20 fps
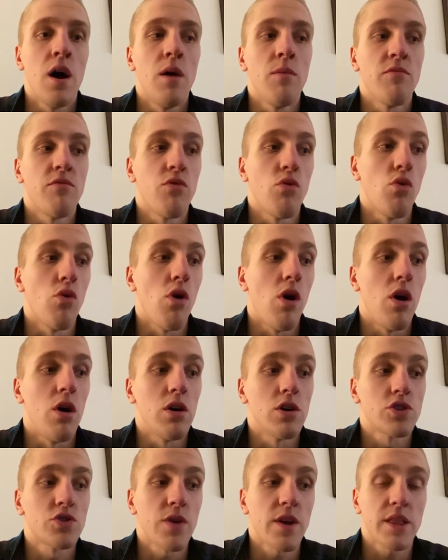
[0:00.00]
For
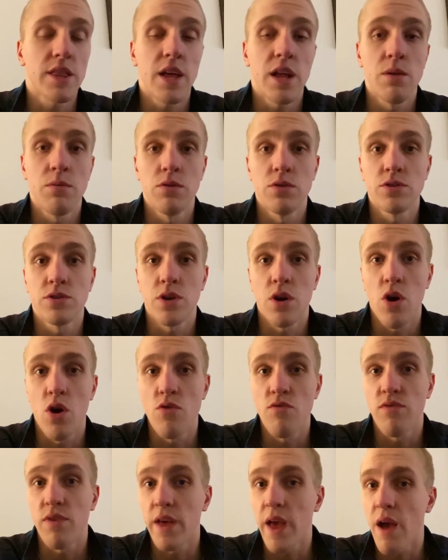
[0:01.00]
our strength element, so
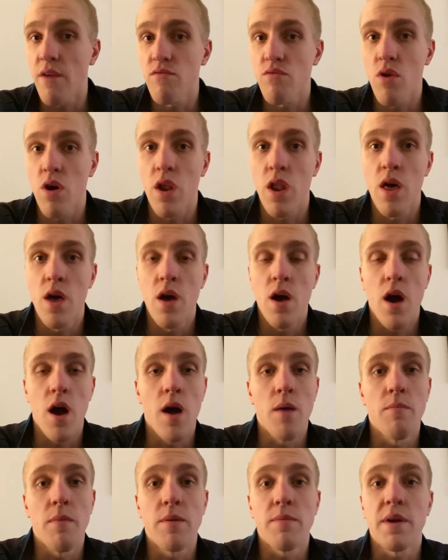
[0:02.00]
hopefully everyone
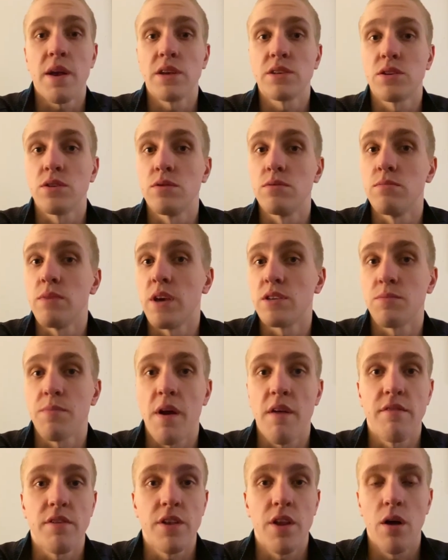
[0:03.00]
maybe hit some
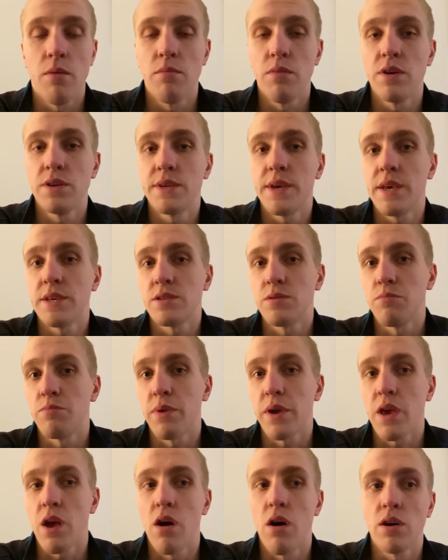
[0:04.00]
heavy numbers, hit some
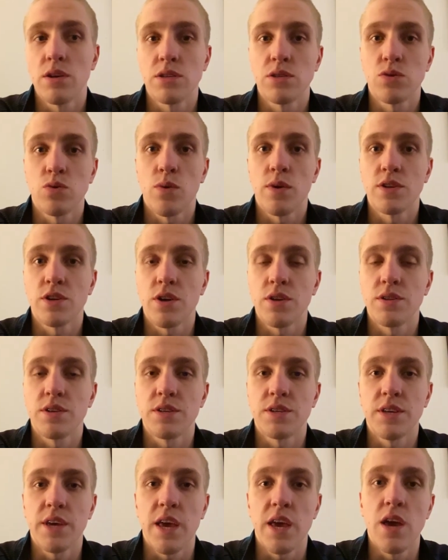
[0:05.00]
PRs. It's always good to
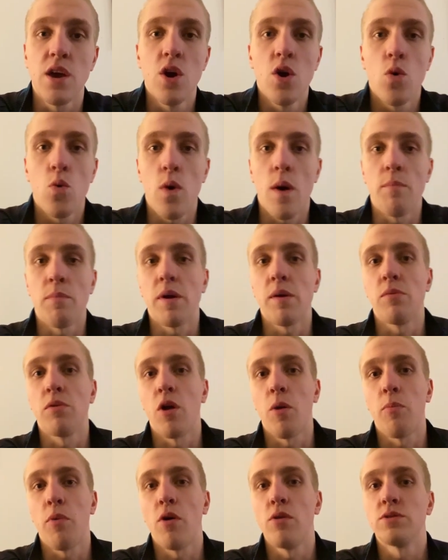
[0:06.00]
see when
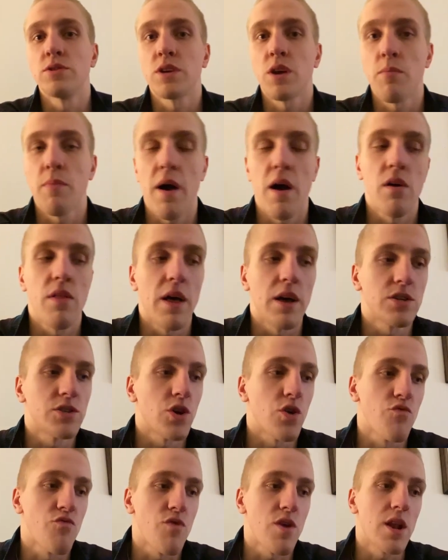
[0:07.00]
people are posting about that,
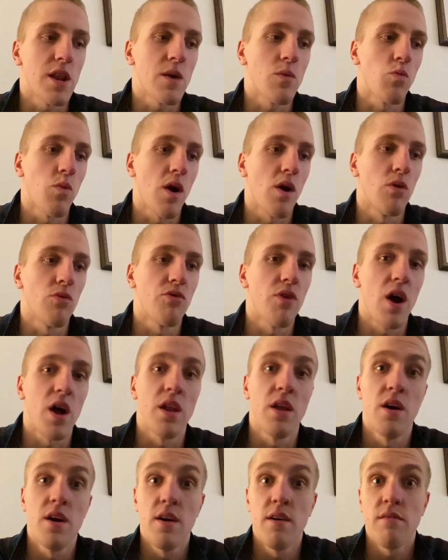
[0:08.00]
so really well
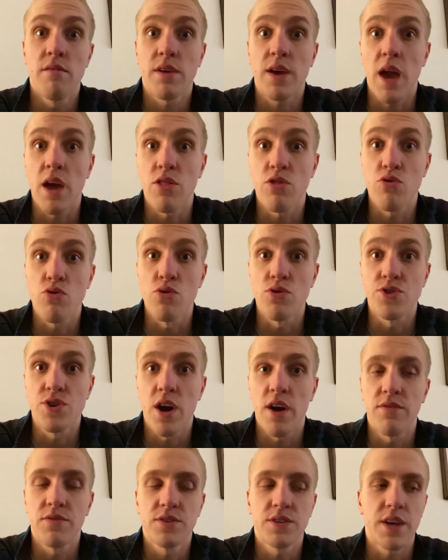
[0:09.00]
done for getting through a
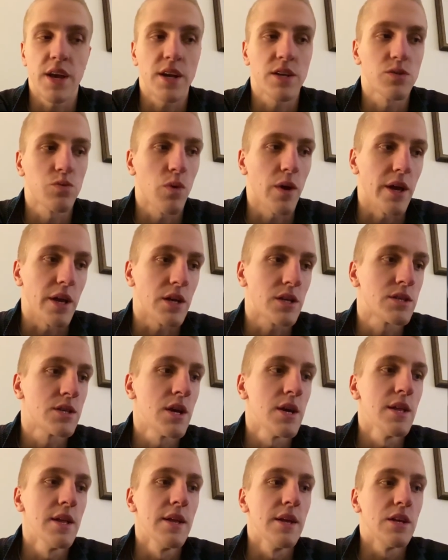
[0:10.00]
tough 6 weeks.
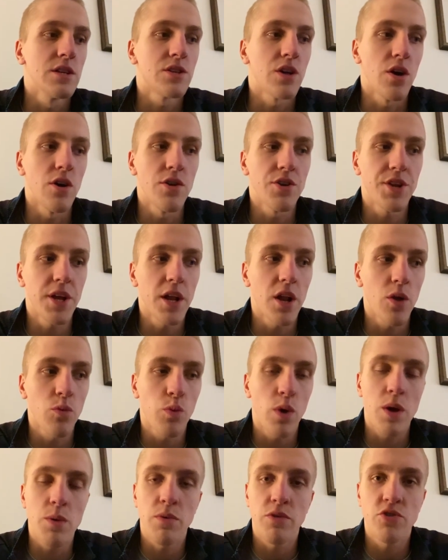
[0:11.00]
So deload
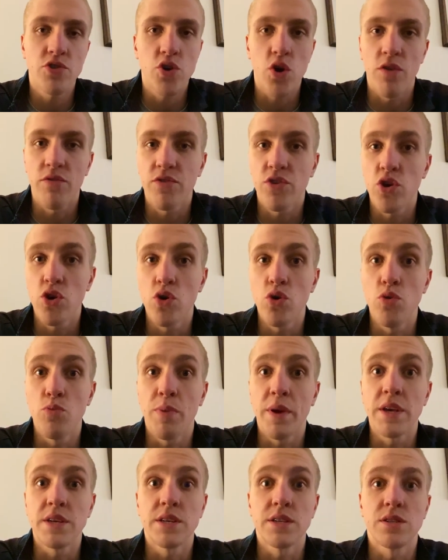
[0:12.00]
week, we've just got a few
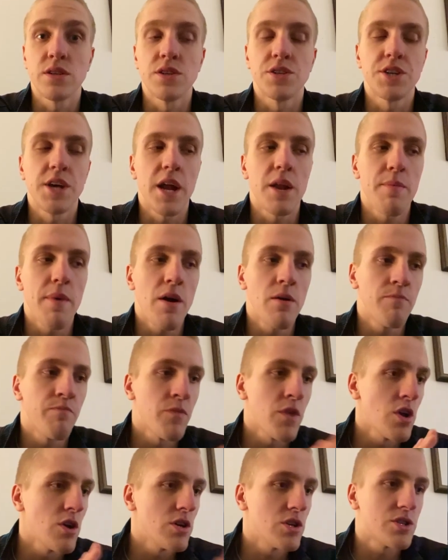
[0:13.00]
pieces to chat
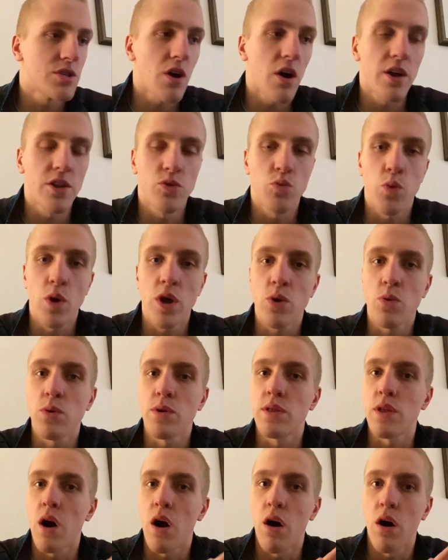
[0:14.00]
about. Started the week
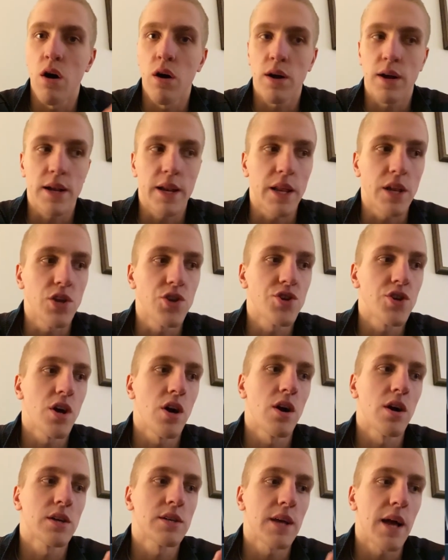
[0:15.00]
with our clean and
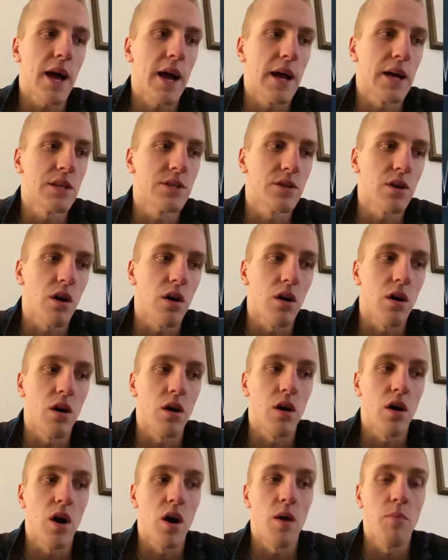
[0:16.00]
jerks and
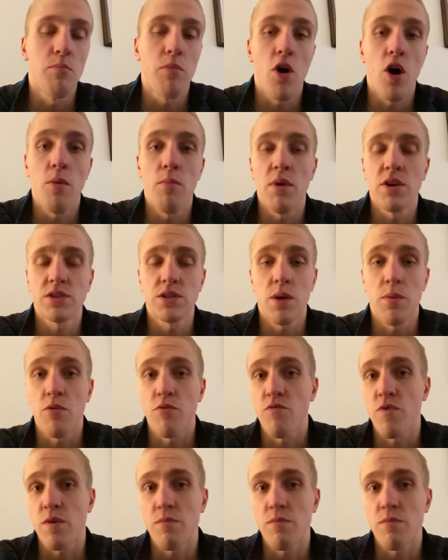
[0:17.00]
our bar muscle up and ring